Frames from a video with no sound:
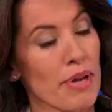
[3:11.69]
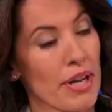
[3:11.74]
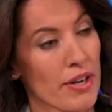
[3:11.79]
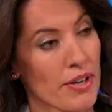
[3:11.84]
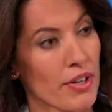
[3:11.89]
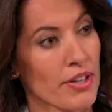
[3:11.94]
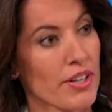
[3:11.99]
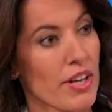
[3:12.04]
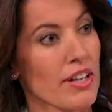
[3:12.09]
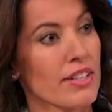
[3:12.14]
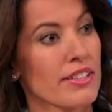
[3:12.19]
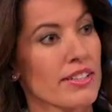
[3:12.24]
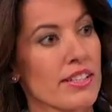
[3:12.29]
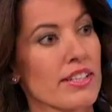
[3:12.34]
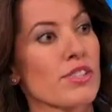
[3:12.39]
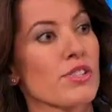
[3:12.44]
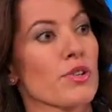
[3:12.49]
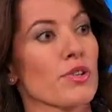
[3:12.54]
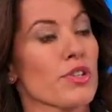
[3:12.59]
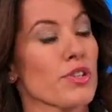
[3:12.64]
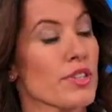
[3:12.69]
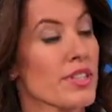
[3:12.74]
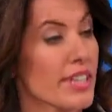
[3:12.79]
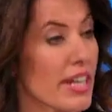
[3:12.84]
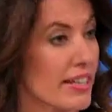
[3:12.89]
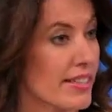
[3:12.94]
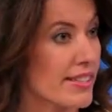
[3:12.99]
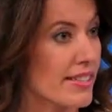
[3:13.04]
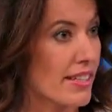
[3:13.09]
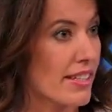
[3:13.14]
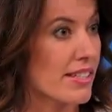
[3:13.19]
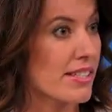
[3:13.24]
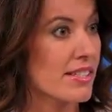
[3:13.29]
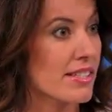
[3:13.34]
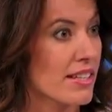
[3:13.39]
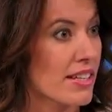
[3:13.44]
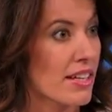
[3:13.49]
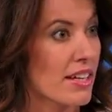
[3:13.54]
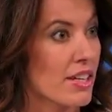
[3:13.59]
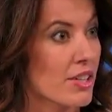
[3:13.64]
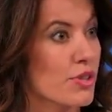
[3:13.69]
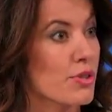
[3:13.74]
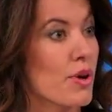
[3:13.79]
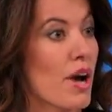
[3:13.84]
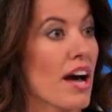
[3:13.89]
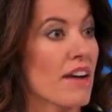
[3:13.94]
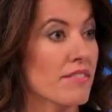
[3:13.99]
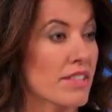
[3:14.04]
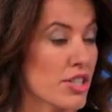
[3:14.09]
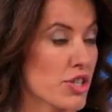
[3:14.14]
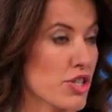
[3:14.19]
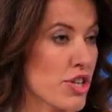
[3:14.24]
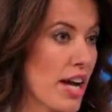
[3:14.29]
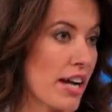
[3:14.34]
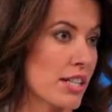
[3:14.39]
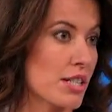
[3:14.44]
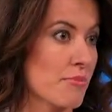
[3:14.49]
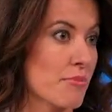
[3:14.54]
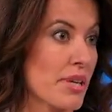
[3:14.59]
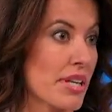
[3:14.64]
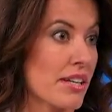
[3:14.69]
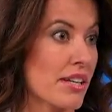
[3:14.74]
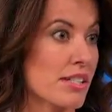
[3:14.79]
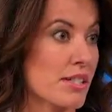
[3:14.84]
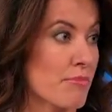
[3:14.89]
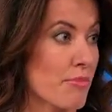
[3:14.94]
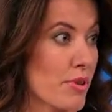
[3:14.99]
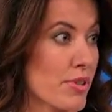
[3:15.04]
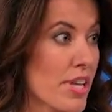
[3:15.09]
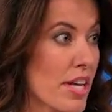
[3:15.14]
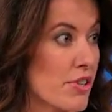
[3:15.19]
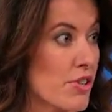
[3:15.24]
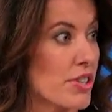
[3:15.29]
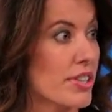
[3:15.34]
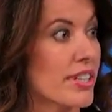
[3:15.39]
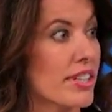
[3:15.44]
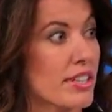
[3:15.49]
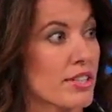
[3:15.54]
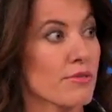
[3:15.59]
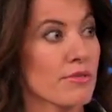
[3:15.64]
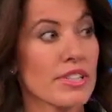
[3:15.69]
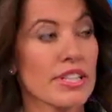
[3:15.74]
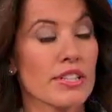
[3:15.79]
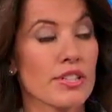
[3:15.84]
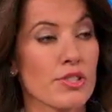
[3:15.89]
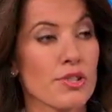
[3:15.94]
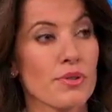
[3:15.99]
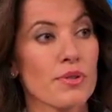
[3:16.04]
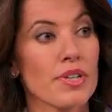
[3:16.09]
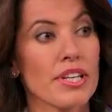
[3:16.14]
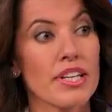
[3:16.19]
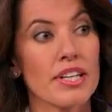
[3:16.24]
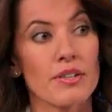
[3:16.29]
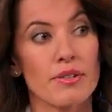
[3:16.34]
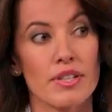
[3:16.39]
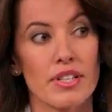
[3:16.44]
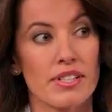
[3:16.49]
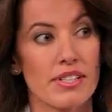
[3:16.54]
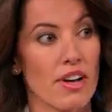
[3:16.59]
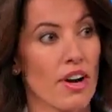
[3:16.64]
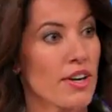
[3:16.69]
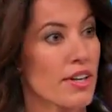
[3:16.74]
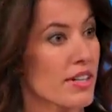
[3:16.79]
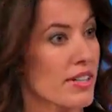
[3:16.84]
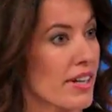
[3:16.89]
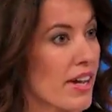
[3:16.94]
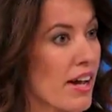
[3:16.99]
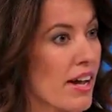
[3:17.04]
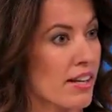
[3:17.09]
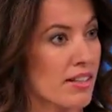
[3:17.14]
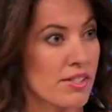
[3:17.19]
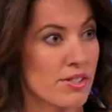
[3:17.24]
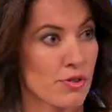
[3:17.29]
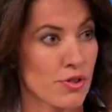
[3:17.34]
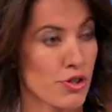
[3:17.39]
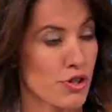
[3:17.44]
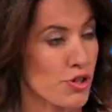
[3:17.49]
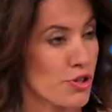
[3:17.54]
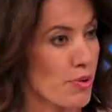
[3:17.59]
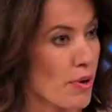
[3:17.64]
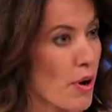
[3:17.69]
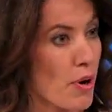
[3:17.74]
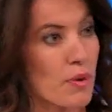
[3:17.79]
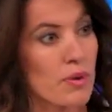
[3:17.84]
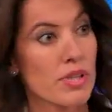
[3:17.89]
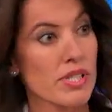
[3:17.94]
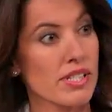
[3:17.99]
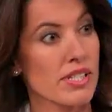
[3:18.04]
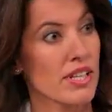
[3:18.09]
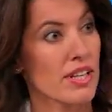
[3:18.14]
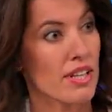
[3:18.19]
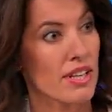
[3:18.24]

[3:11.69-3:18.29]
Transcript: periodontist or your dentist to have it checked because it potentially could lead to increased heart attacks or strokes